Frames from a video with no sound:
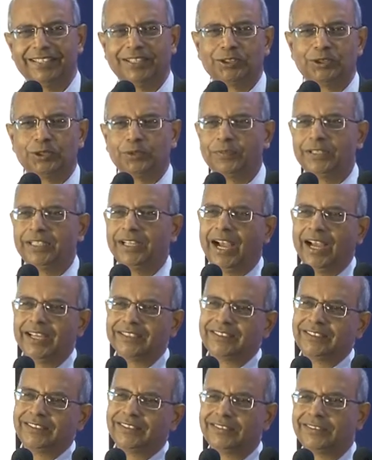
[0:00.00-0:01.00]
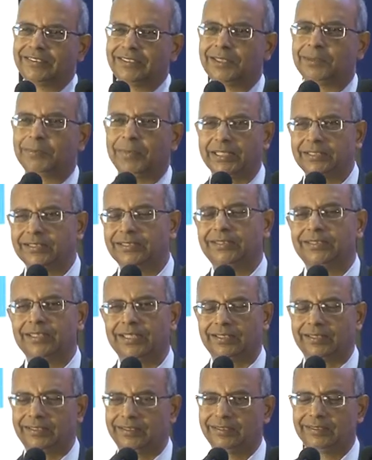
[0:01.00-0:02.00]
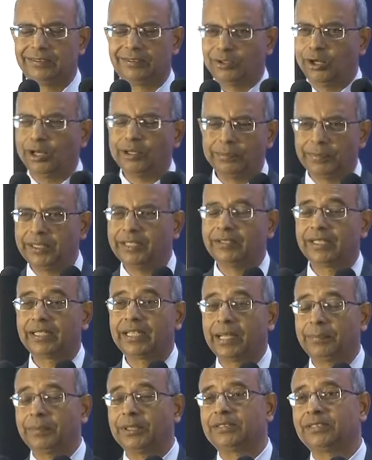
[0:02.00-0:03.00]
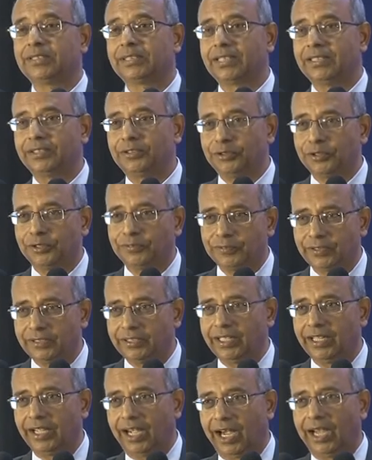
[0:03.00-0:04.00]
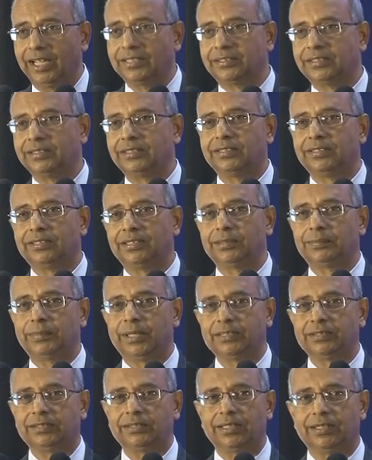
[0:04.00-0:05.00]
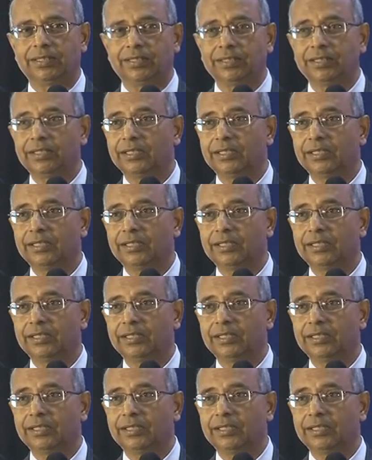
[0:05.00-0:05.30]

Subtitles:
So we asked the district magistrate, not me, the Cabinet Secretary of India asked the district magistrate,